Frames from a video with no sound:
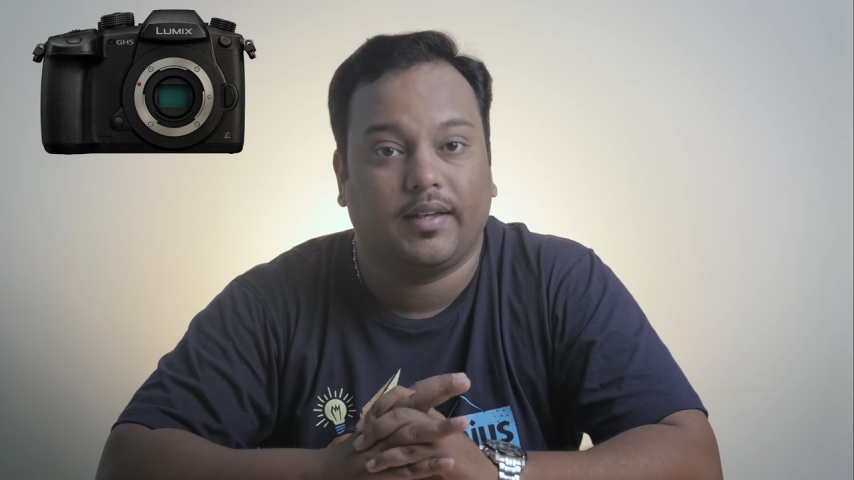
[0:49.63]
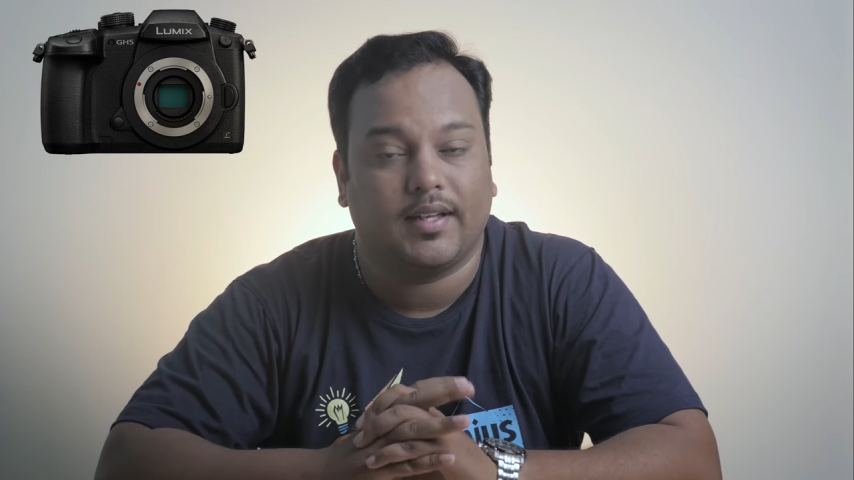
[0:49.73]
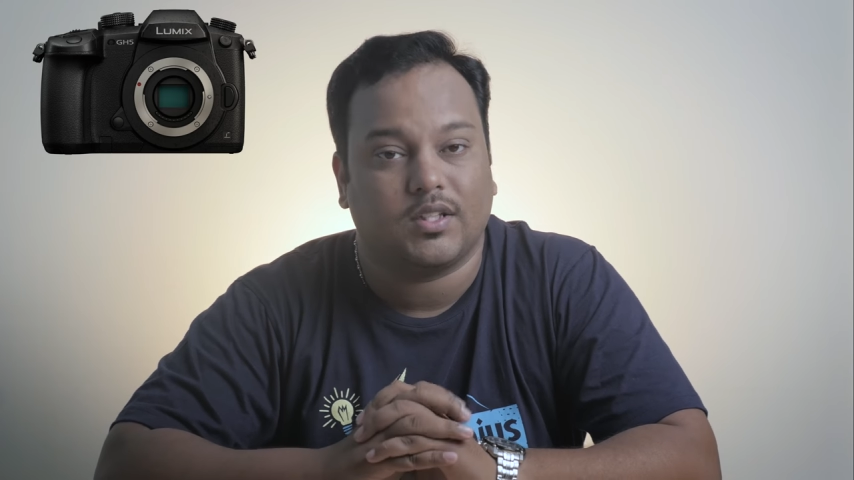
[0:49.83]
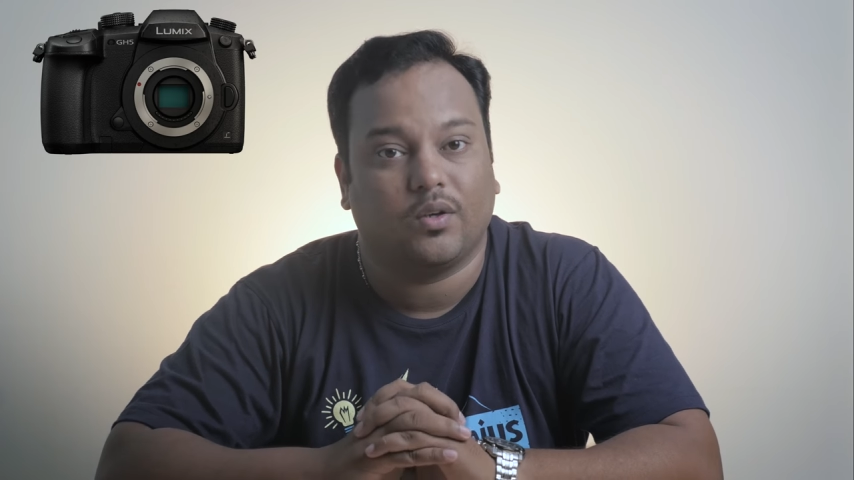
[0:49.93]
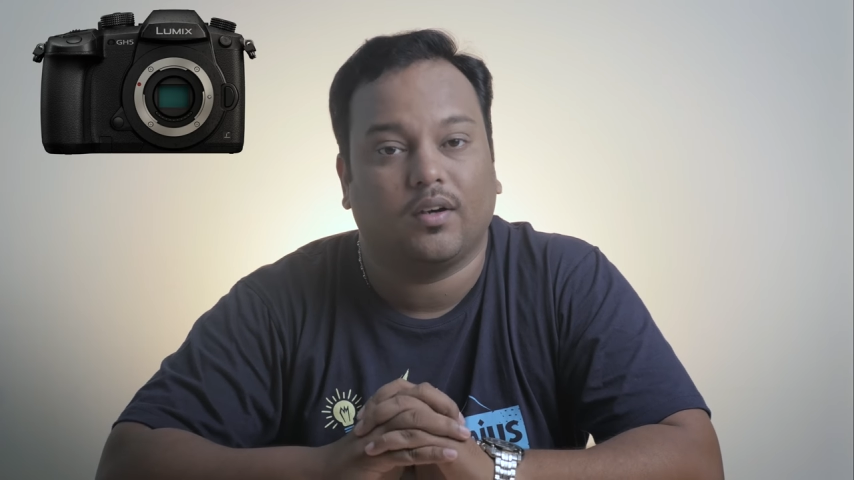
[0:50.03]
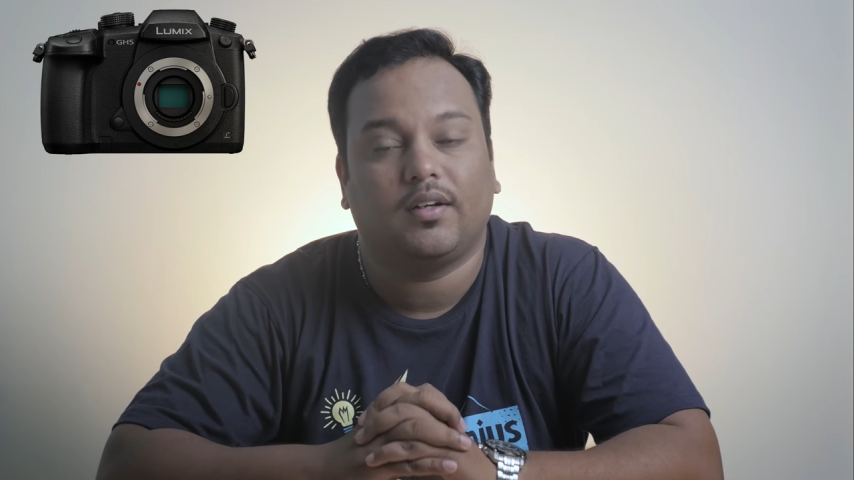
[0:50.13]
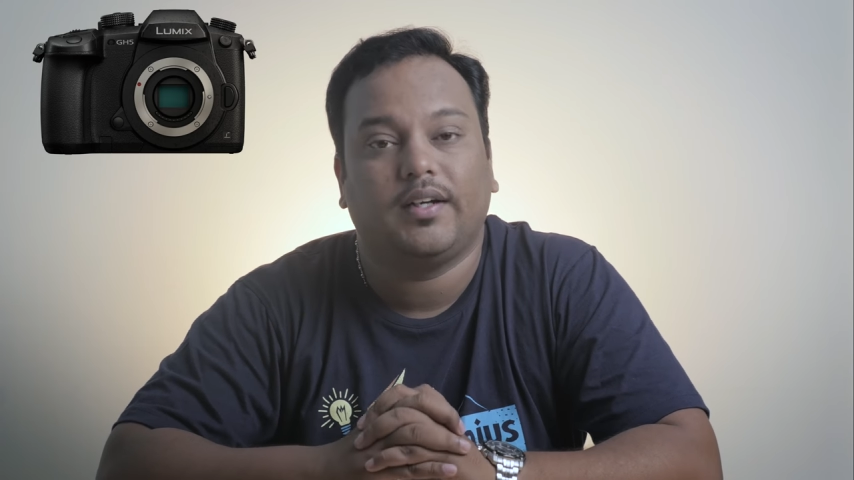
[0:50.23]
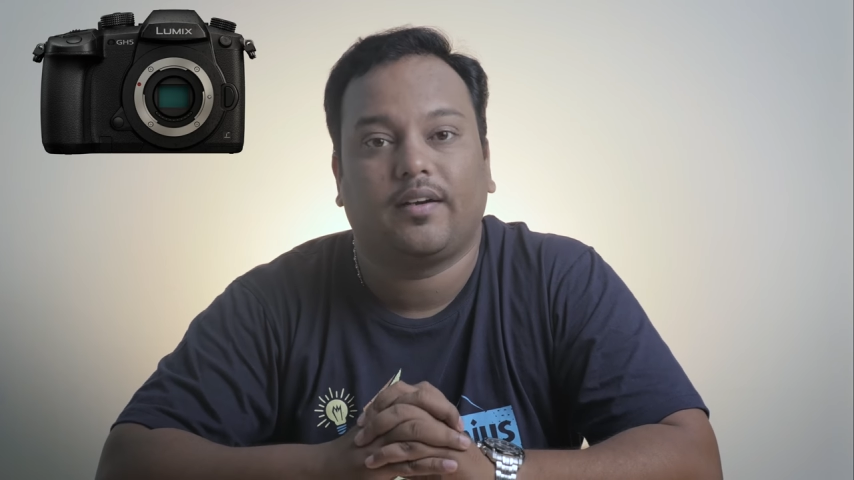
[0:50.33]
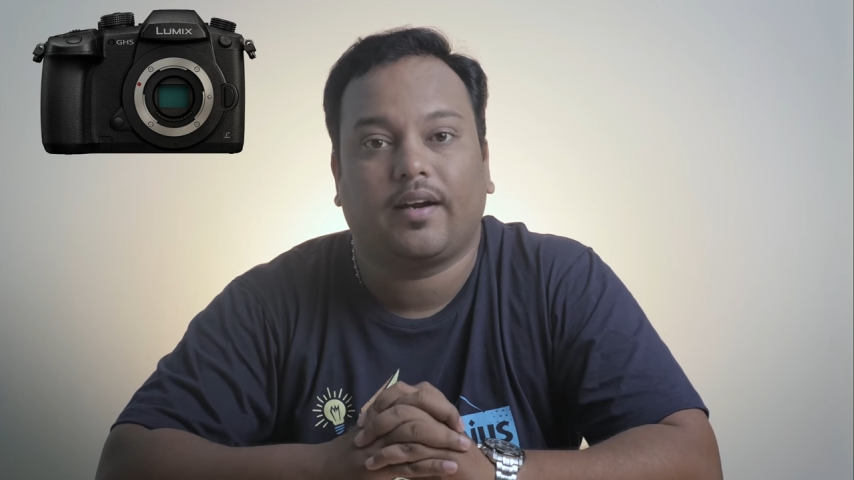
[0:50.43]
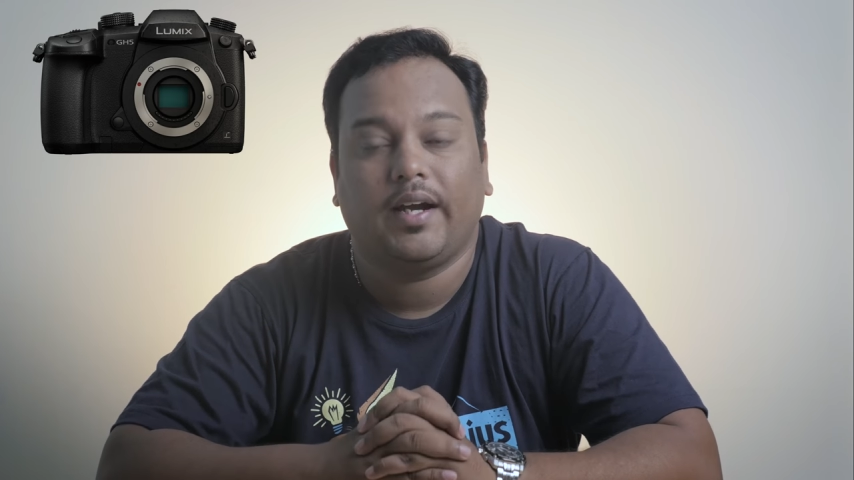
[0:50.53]
Yes, you
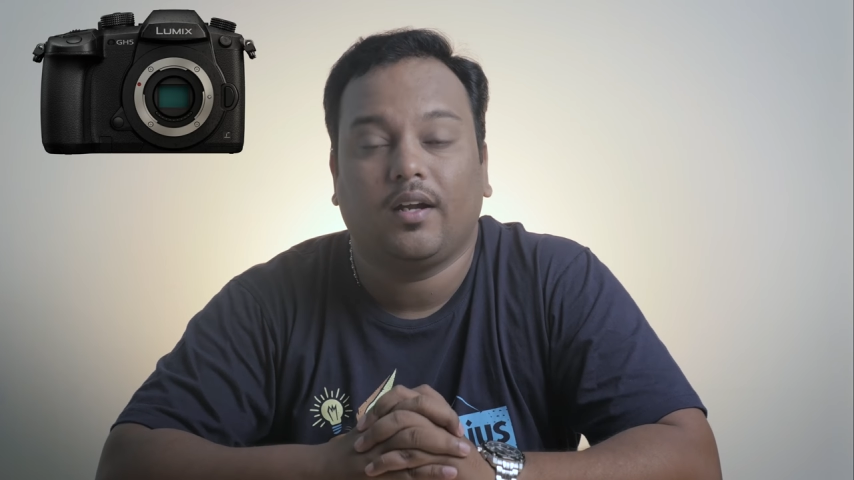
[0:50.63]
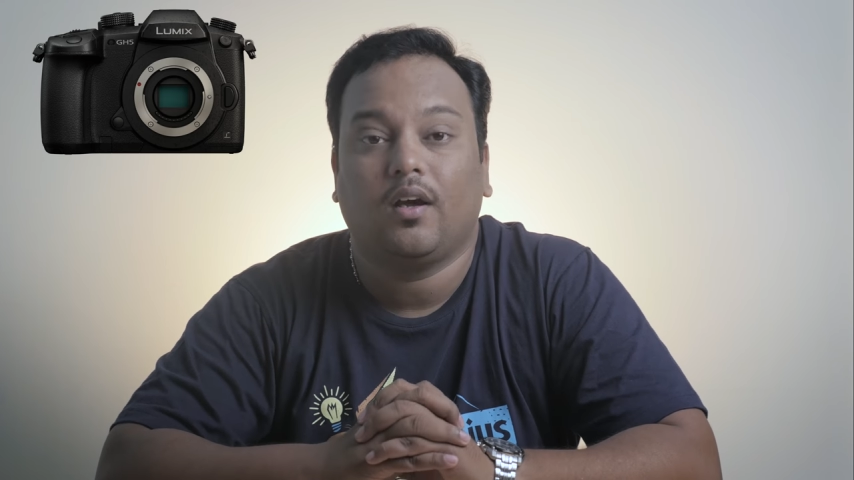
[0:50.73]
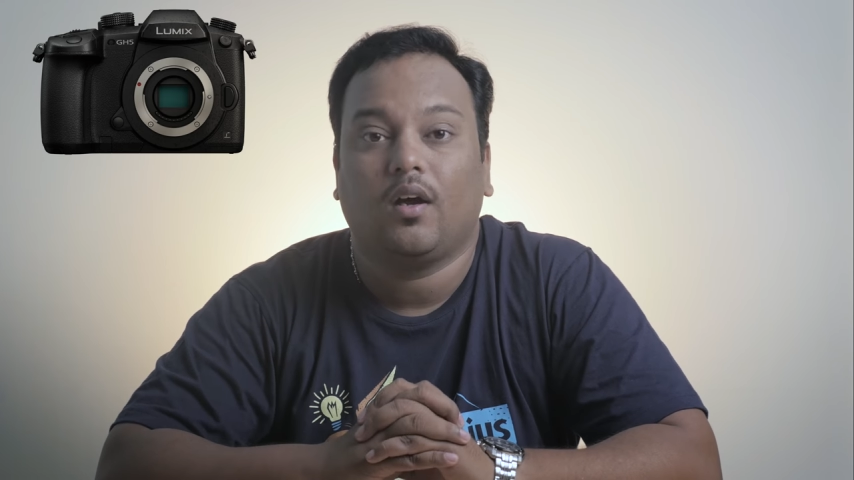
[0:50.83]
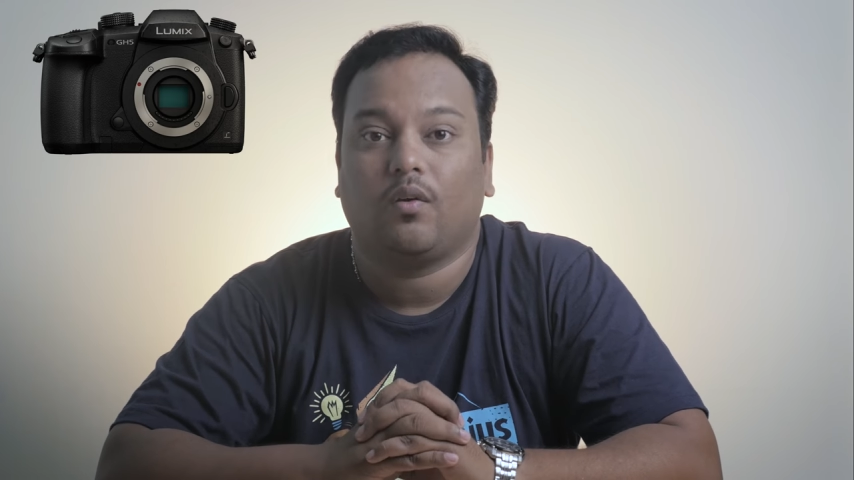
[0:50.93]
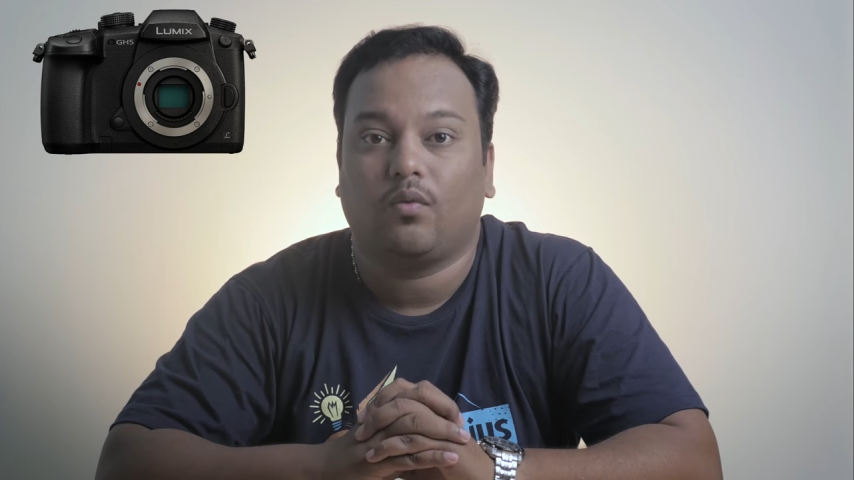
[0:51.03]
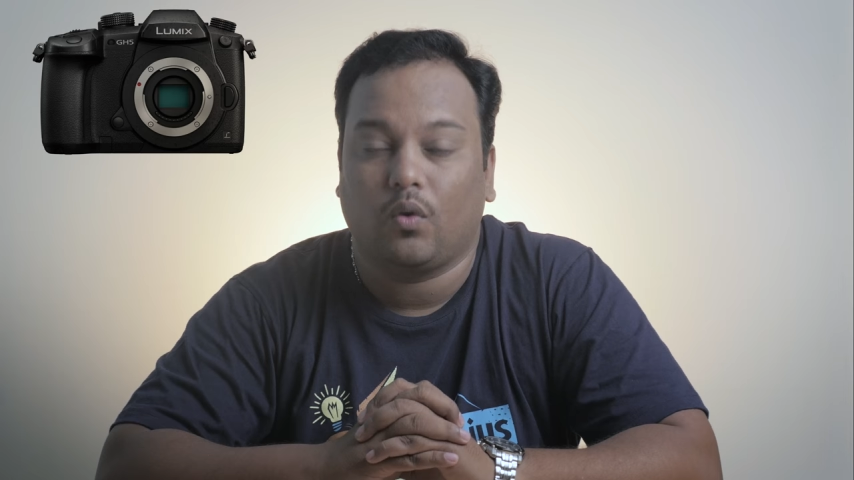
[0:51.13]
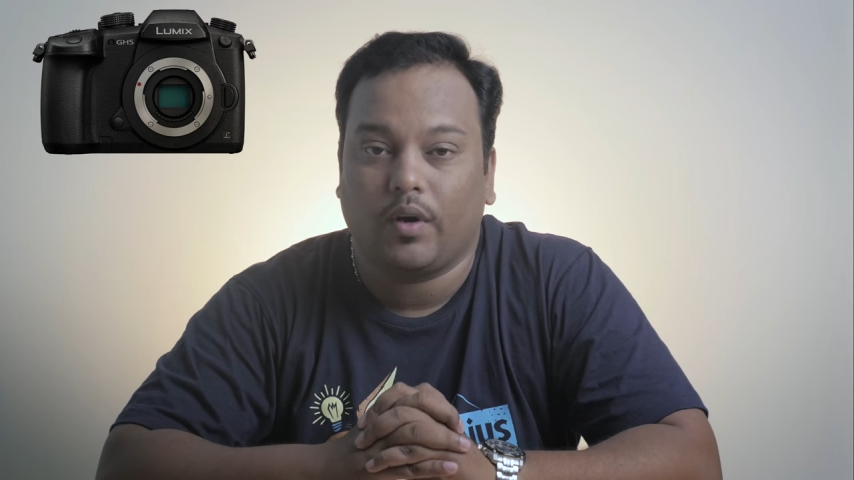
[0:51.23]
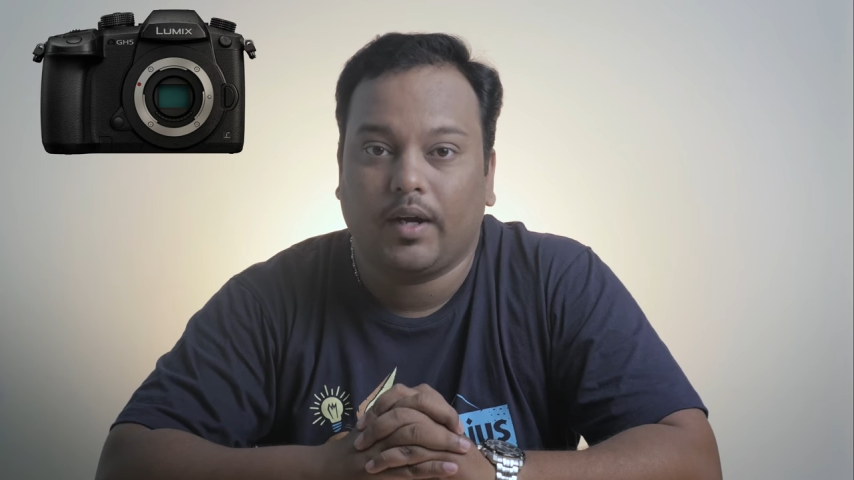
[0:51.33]
heard it right, four